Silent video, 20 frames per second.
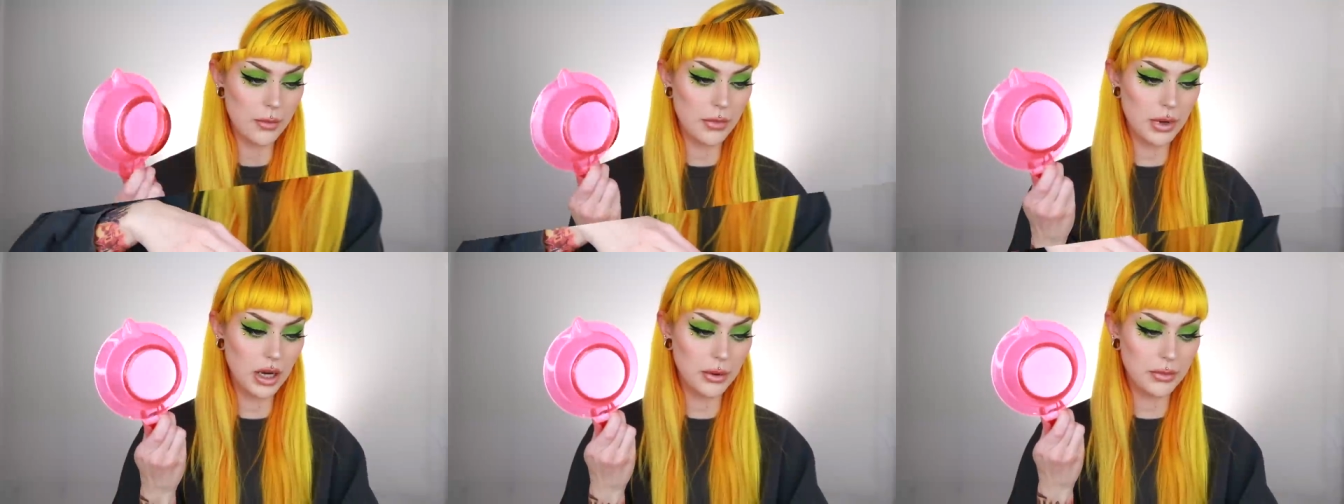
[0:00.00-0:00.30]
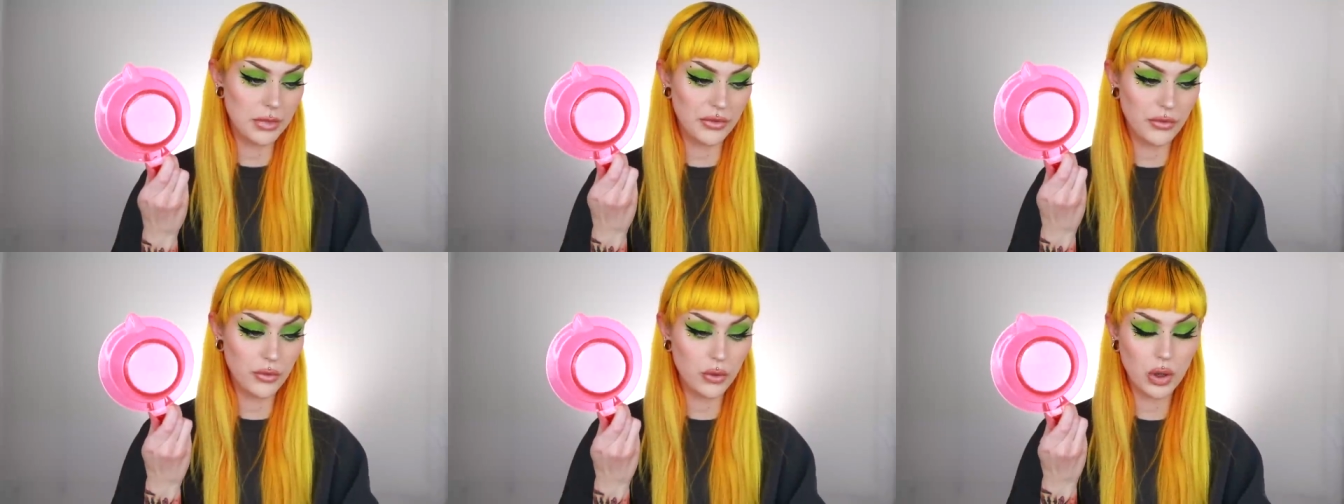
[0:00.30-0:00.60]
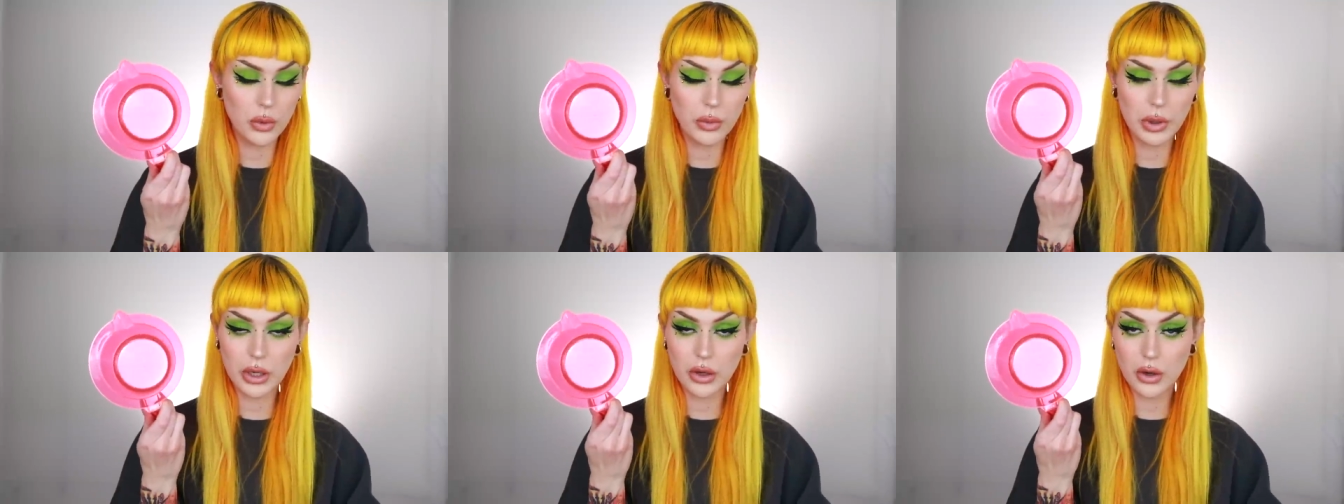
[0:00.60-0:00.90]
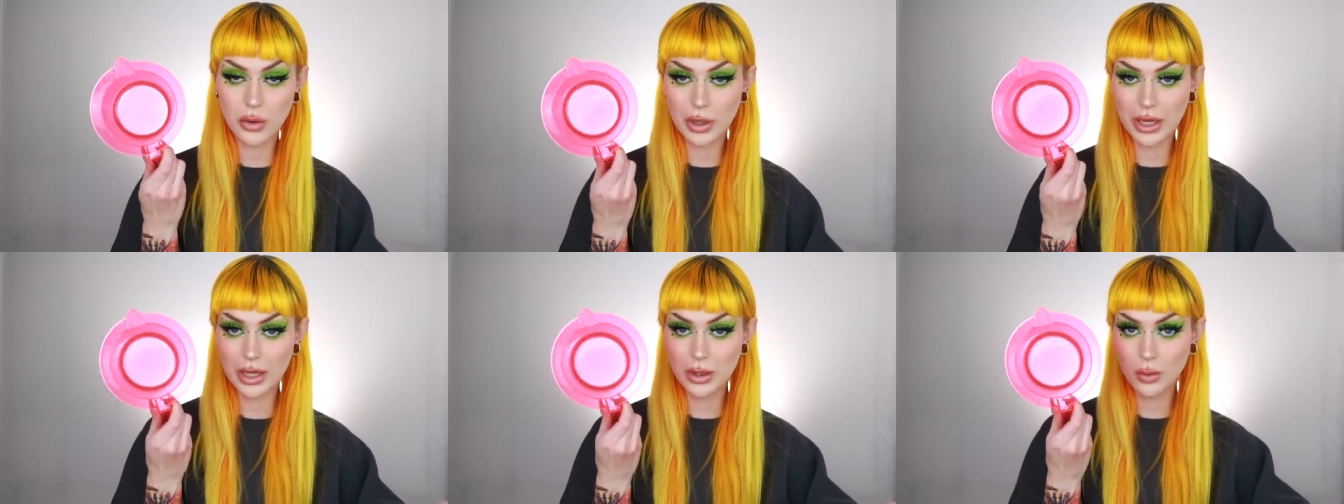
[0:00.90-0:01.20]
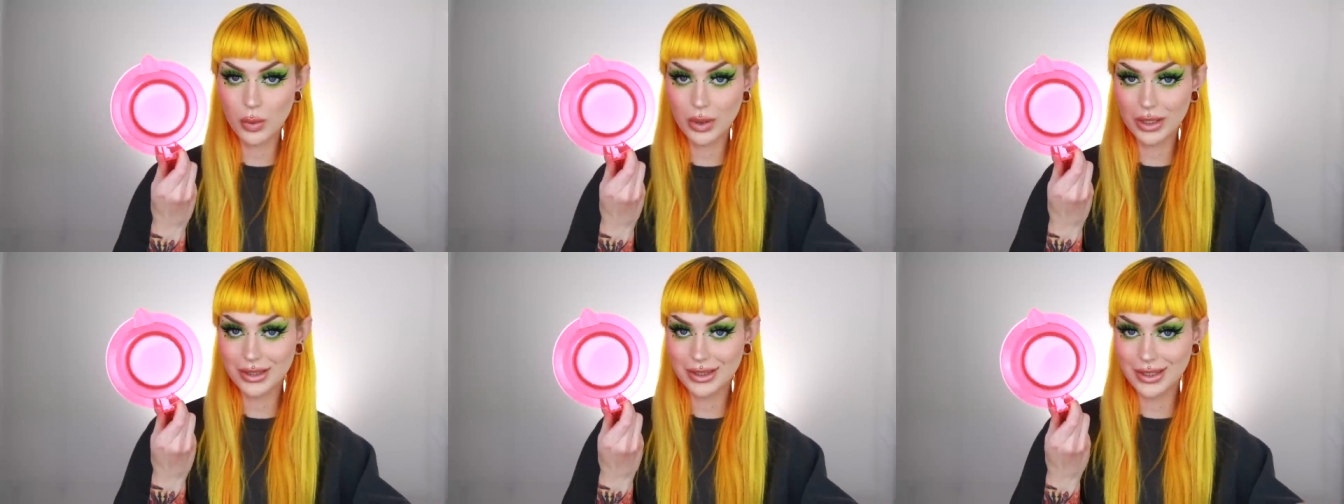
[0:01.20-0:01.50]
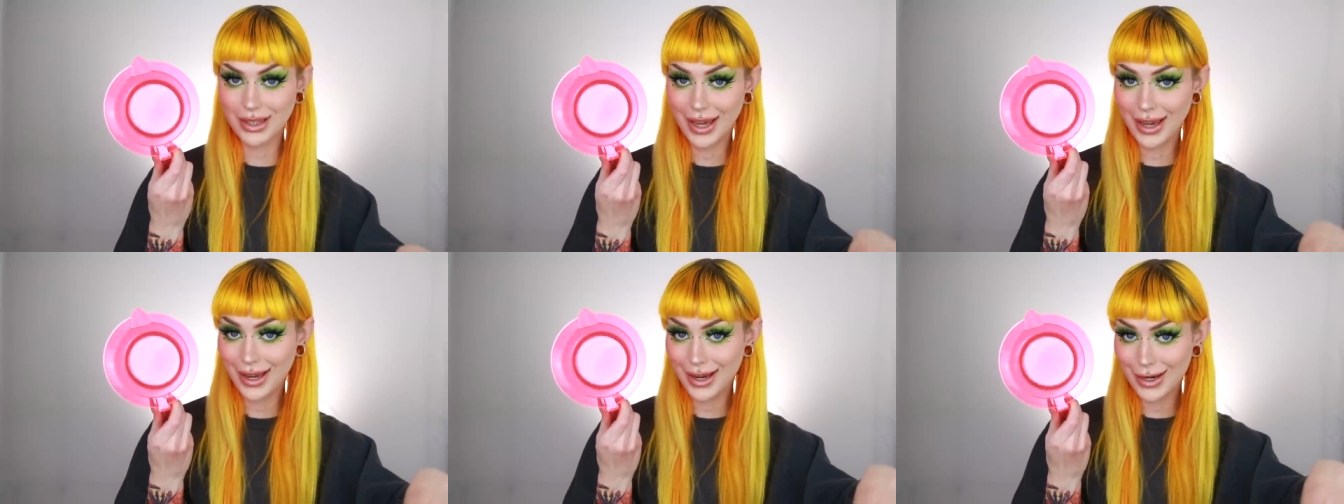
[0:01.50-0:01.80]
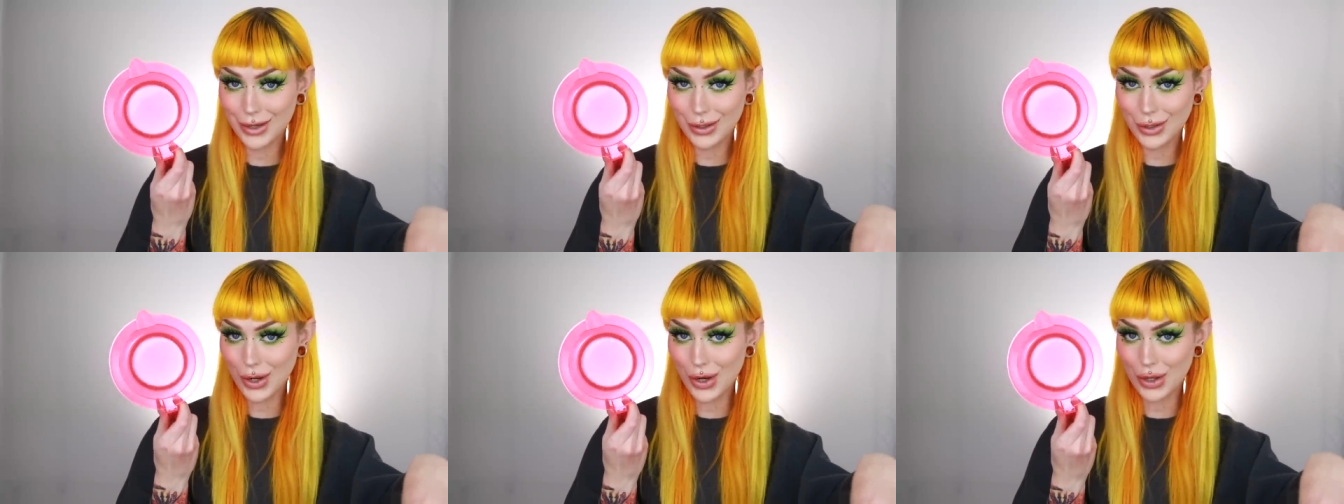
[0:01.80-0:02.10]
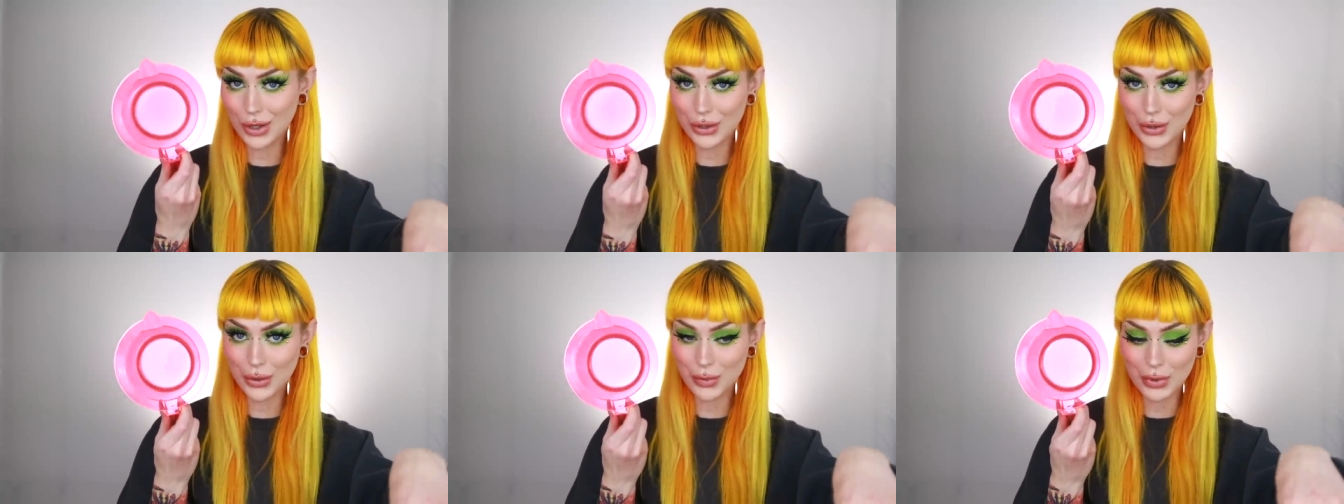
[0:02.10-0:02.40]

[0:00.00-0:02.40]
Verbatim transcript: But before we go in with the hair color,